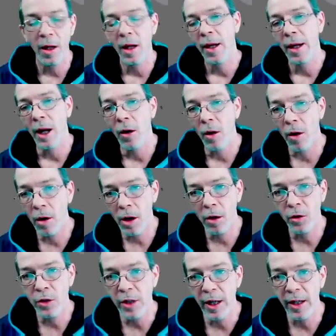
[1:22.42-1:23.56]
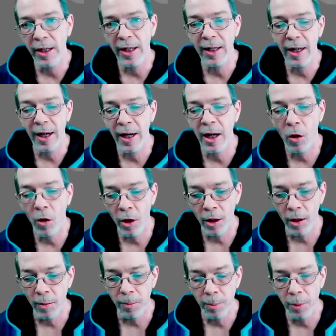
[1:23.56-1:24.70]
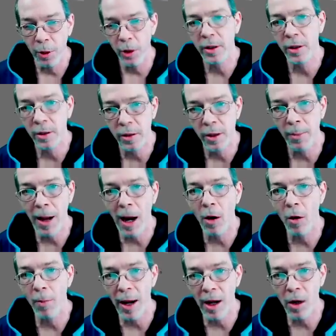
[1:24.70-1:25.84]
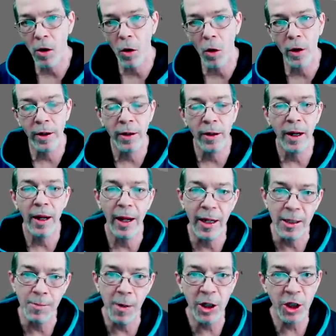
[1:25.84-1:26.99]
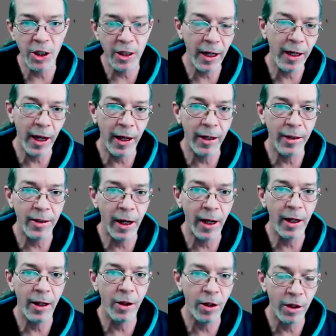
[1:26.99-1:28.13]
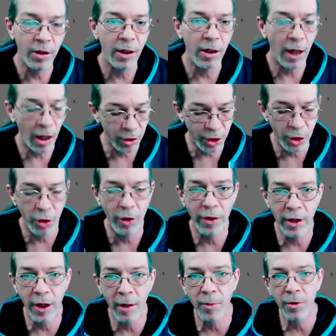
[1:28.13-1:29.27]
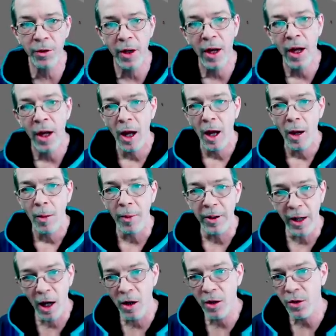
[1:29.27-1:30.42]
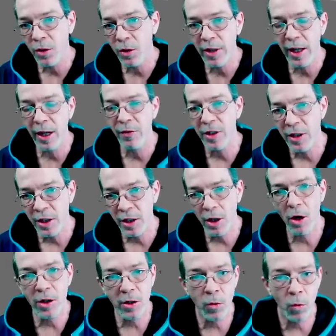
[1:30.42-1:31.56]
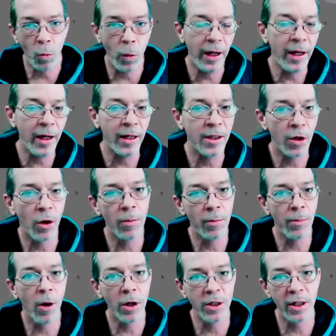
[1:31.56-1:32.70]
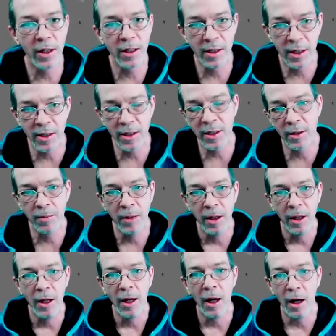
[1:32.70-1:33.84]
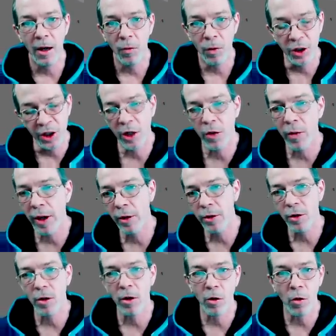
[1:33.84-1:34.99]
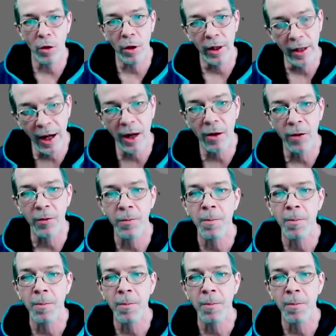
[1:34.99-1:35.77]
Now, ERCOT said that they're going to put the power back on as much as they can today, and you can I'll show you the numbers. But they also said if it starts weakening certain parts of the system uh, where generators are going down,